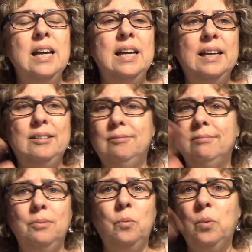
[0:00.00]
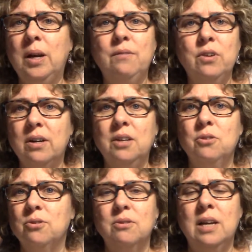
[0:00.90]
and whatever
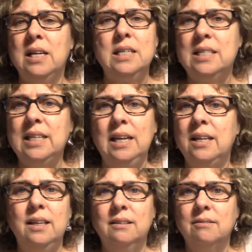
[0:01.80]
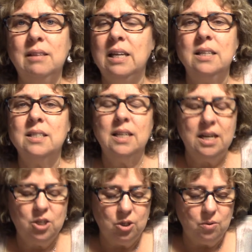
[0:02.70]
other kind of staining things that
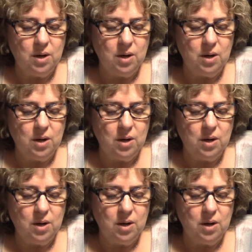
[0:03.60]
I do,